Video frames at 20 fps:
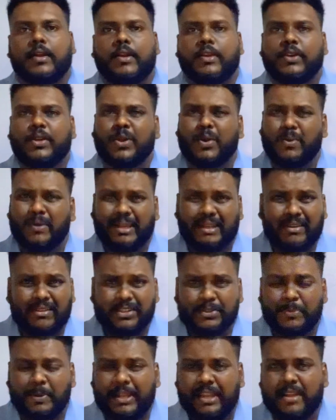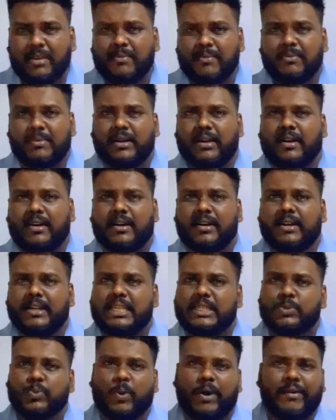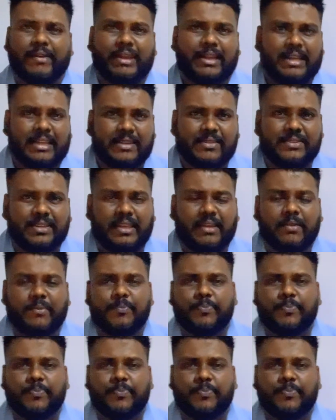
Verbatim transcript: you know english medium uh, is very easy